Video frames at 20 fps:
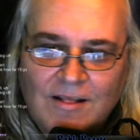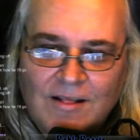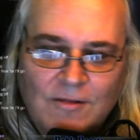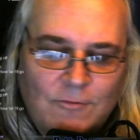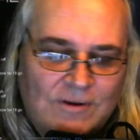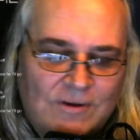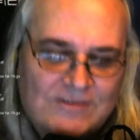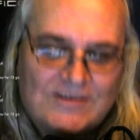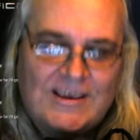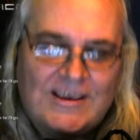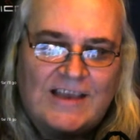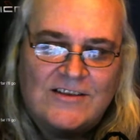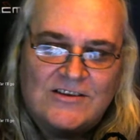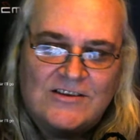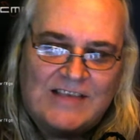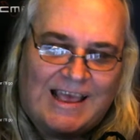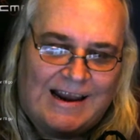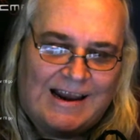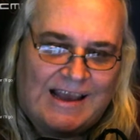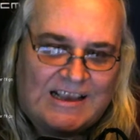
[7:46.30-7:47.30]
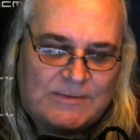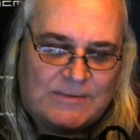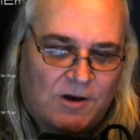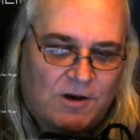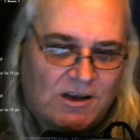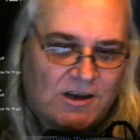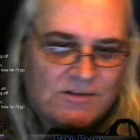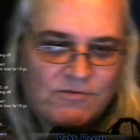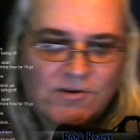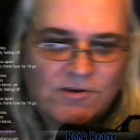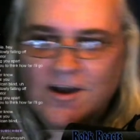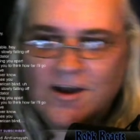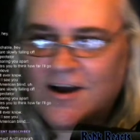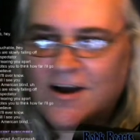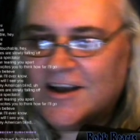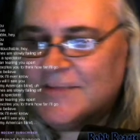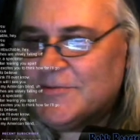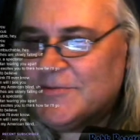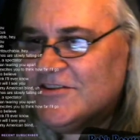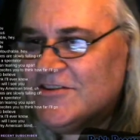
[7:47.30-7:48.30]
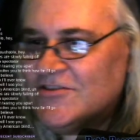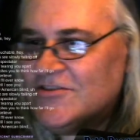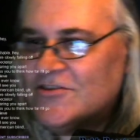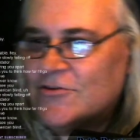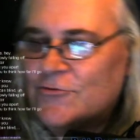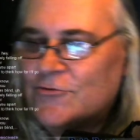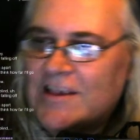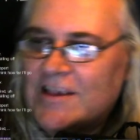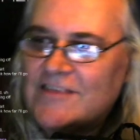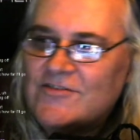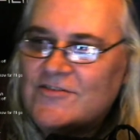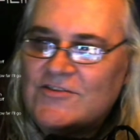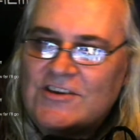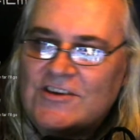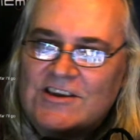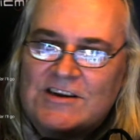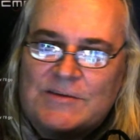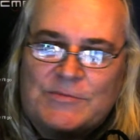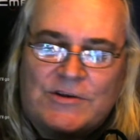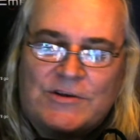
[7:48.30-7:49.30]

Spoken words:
Once again, just that last pause for the cause, but just great seeing them.